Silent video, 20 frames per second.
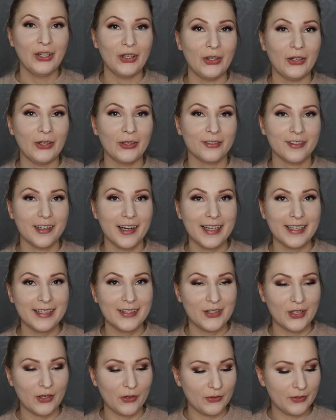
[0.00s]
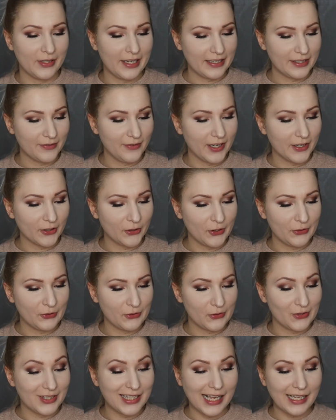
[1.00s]
Alright, so next we are going
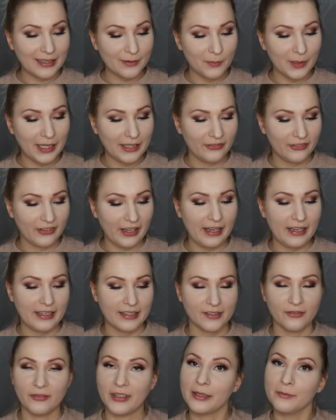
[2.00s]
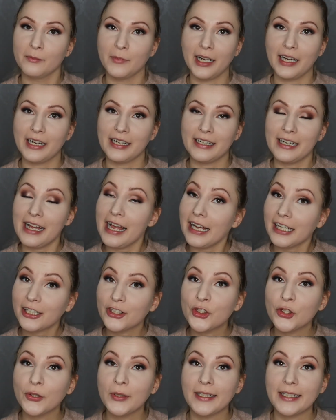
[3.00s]
to set my face with my
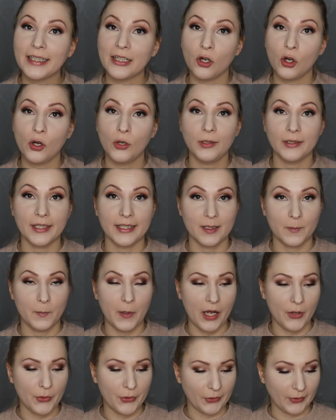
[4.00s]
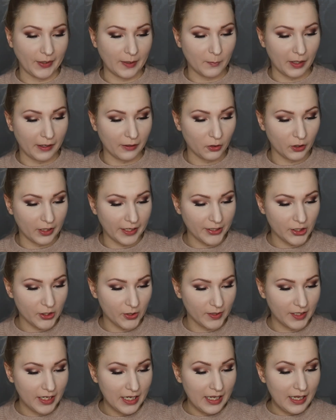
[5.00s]
actually oldest powder in my
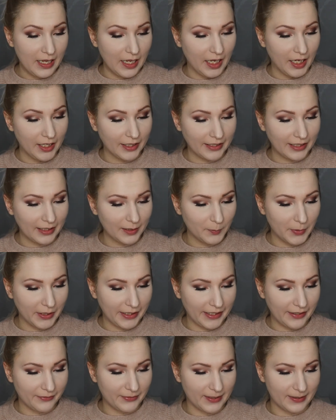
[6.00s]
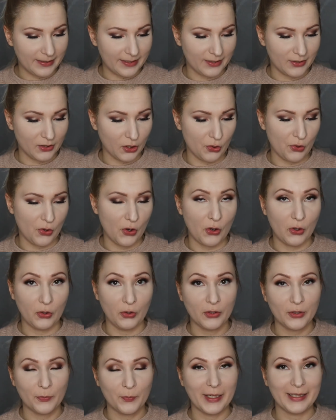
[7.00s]
collection. I can't believe this is so
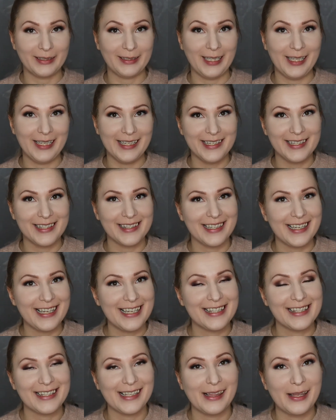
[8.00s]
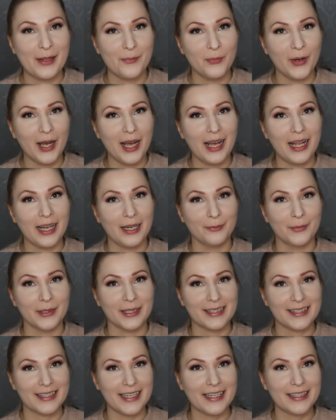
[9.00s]
old, but this is the
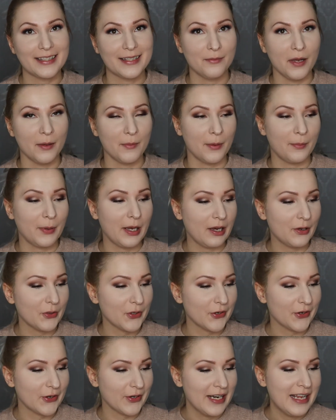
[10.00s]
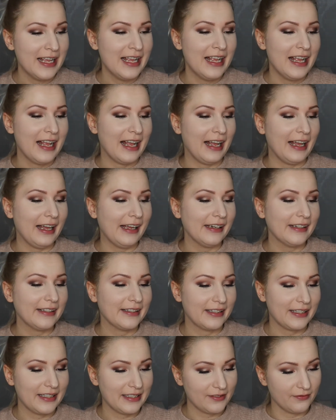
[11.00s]
theBalm Sexy Mama powder,
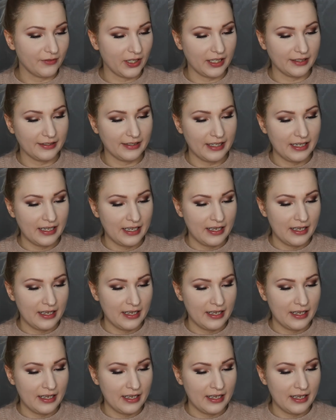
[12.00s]
and this one